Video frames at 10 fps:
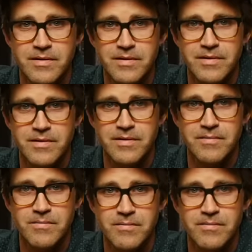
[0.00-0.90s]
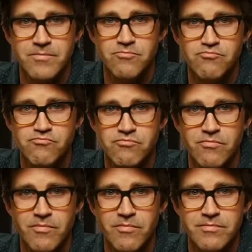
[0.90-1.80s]

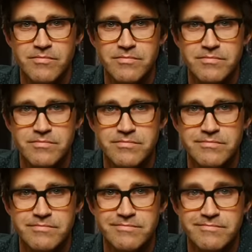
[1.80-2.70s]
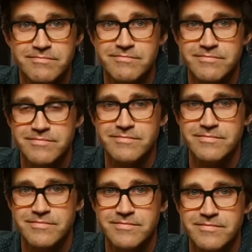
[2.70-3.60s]

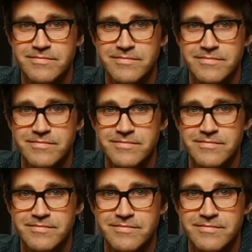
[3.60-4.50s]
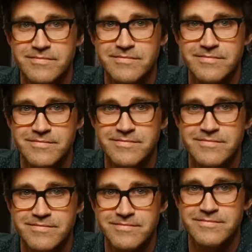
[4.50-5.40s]

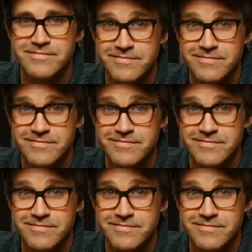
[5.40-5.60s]
(not speaking)